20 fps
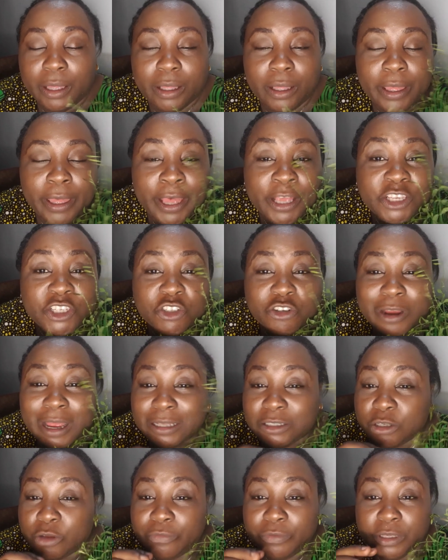
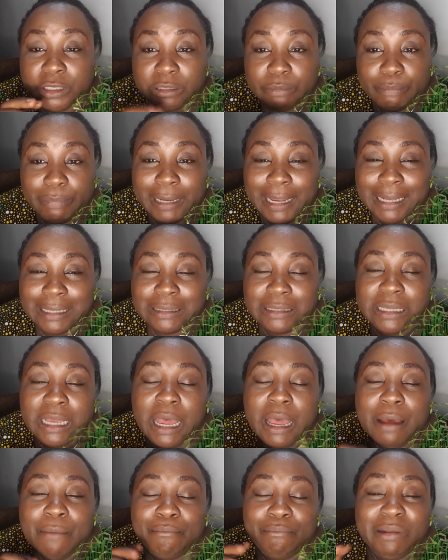extract of this plant,
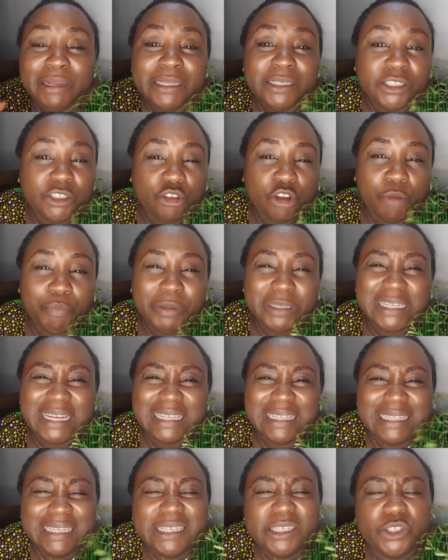please stop it
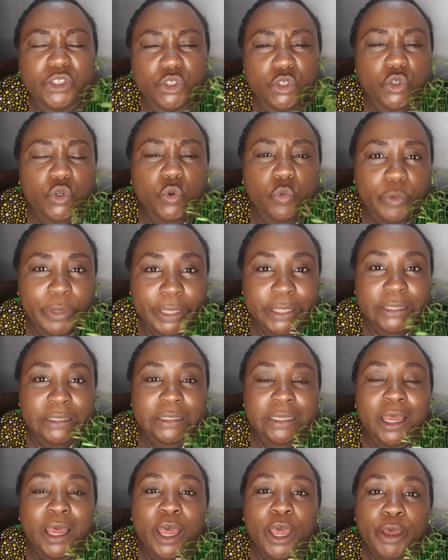at least 2 weeks
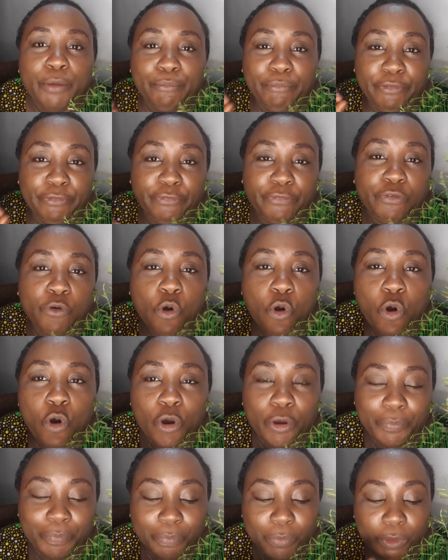
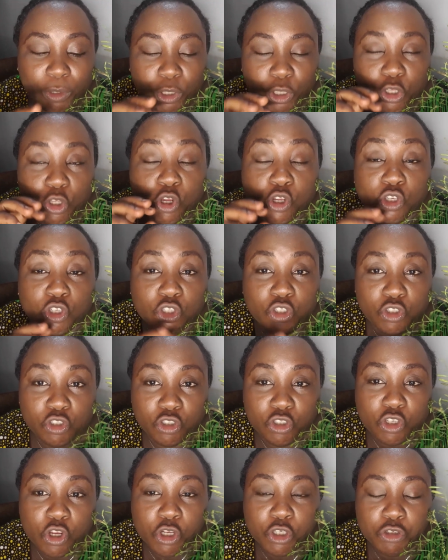before your
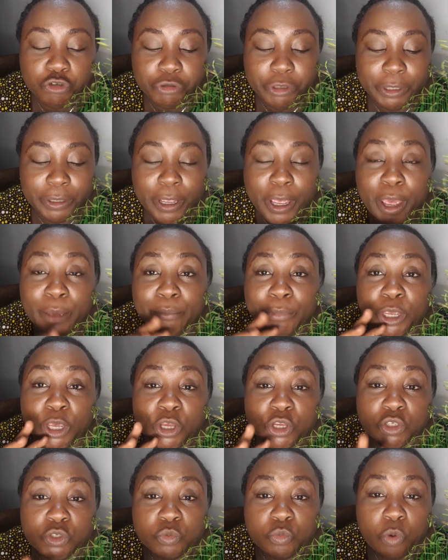surgery,
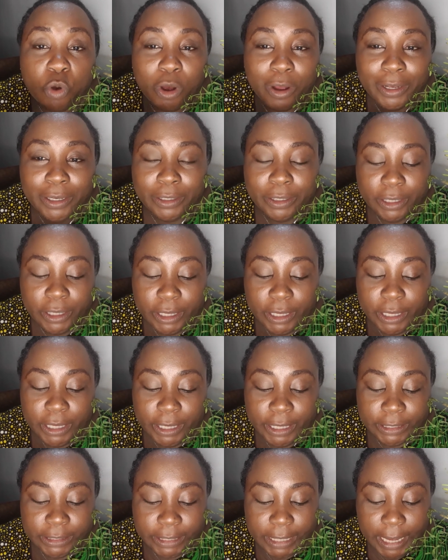because one,
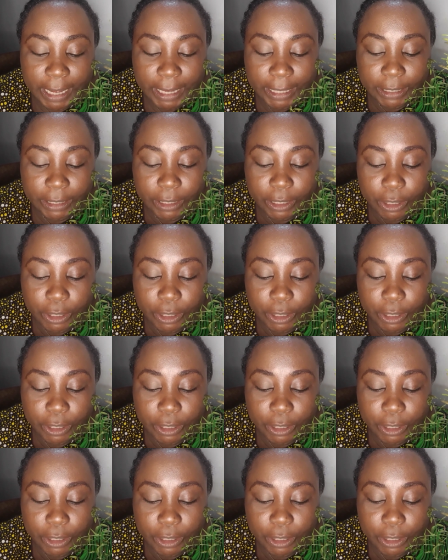it can